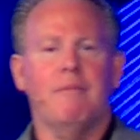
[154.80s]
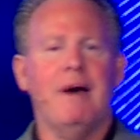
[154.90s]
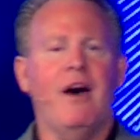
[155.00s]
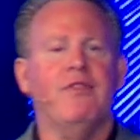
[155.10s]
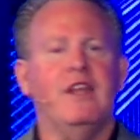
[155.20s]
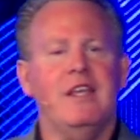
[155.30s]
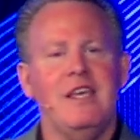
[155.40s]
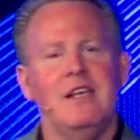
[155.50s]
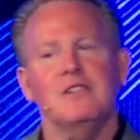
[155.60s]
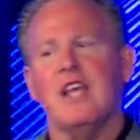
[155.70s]
about that
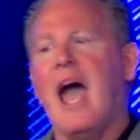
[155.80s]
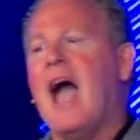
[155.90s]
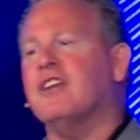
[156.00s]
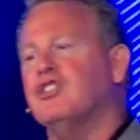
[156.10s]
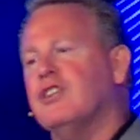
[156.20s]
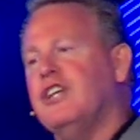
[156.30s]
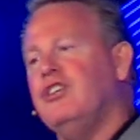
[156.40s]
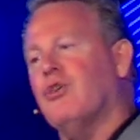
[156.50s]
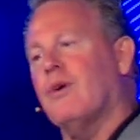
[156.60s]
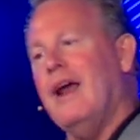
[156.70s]
He is actually
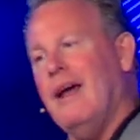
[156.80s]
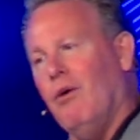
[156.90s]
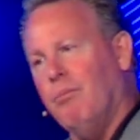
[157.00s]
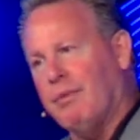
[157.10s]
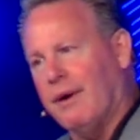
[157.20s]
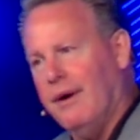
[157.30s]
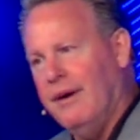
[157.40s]
your helper.